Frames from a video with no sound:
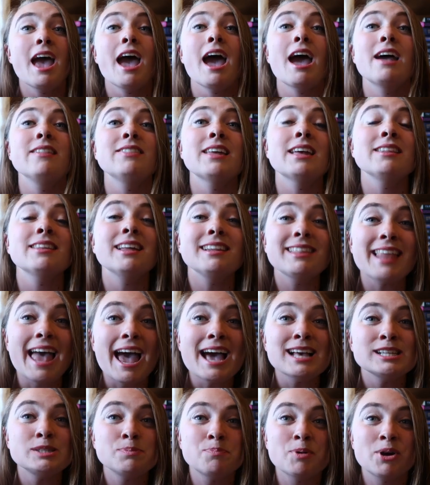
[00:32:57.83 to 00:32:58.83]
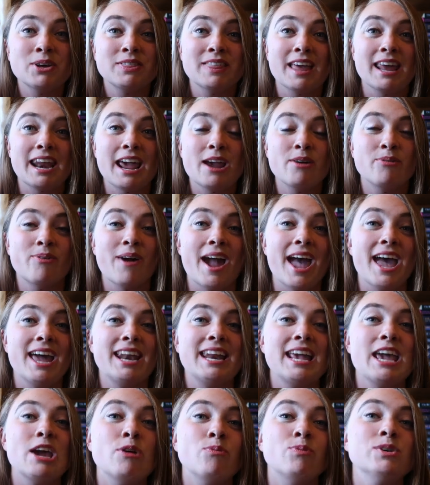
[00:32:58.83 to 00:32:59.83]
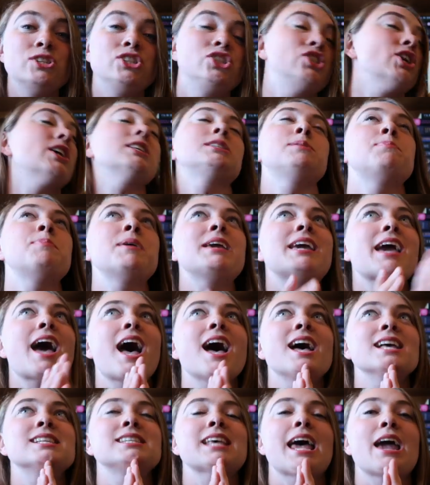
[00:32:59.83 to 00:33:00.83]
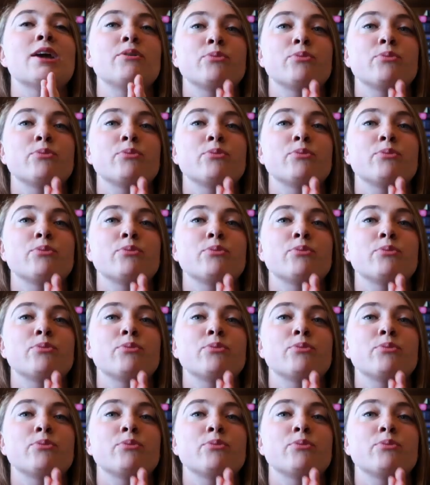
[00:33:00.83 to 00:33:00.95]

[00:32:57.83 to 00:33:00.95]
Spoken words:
And then the last book that I read, it was just because I